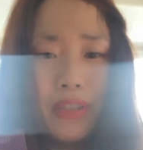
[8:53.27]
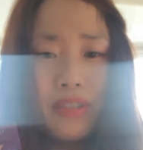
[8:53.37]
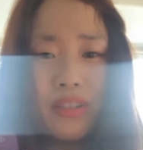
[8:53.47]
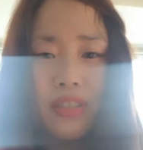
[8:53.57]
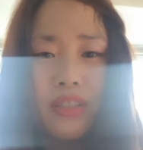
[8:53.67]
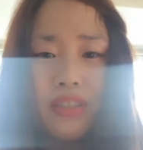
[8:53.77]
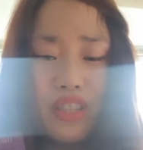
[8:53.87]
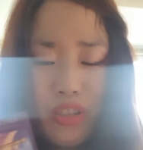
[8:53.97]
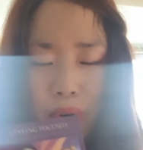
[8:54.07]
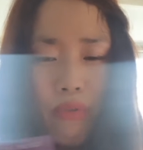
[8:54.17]
a certain
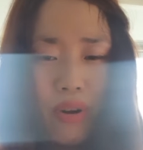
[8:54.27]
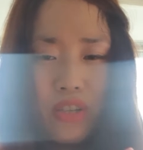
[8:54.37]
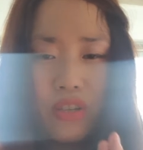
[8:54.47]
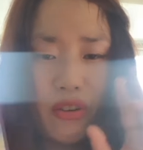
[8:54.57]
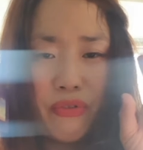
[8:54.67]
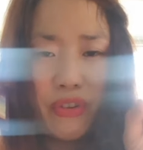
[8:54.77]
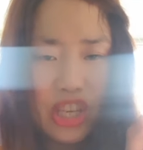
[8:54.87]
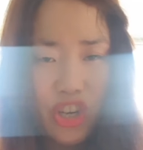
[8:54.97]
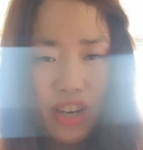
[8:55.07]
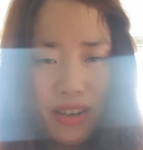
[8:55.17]
inspirational
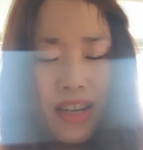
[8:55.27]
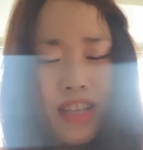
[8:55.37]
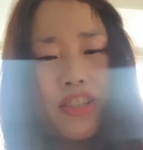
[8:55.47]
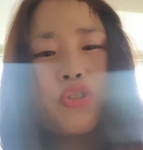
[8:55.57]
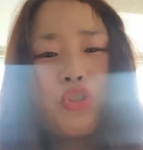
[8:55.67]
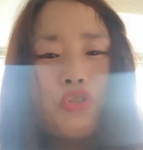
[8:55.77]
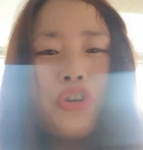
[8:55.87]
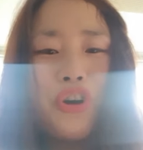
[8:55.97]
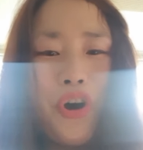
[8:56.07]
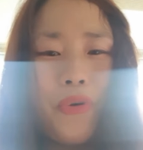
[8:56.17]
figure, just do
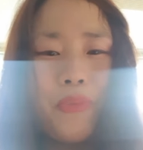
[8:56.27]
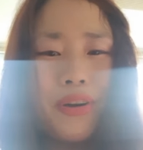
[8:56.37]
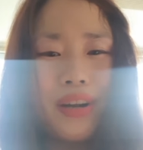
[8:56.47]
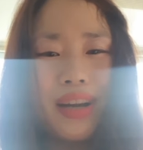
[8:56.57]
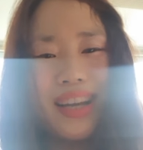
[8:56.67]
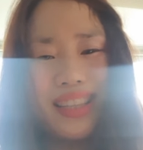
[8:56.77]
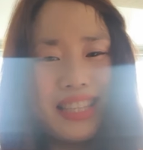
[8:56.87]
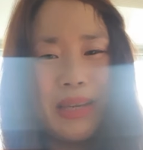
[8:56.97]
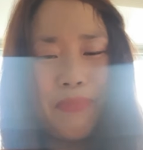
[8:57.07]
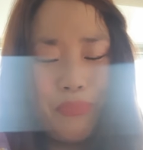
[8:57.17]
your homework and
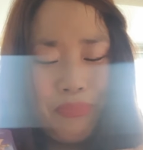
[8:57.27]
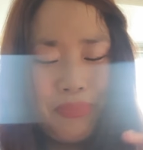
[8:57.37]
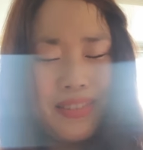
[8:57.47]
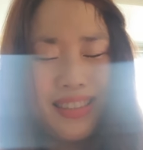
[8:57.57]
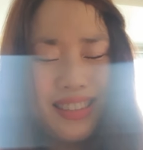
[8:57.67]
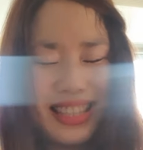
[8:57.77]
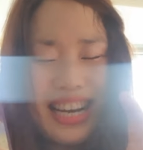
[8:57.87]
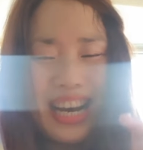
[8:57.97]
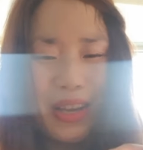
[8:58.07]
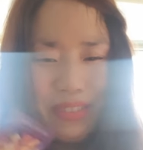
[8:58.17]
deep
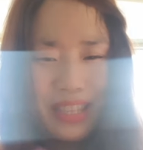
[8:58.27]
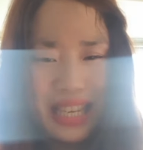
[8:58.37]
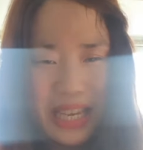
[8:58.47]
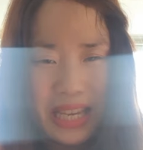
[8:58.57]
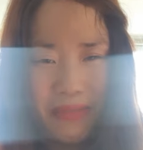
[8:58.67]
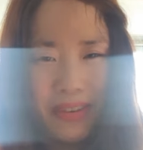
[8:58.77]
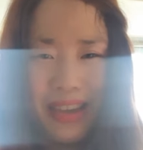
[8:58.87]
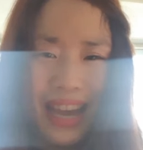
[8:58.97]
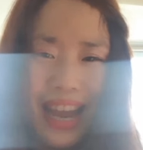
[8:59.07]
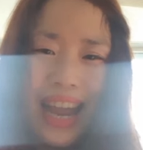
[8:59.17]
dive deep.
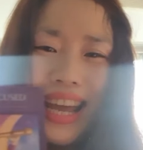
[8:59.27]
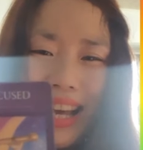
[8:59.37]
Okay,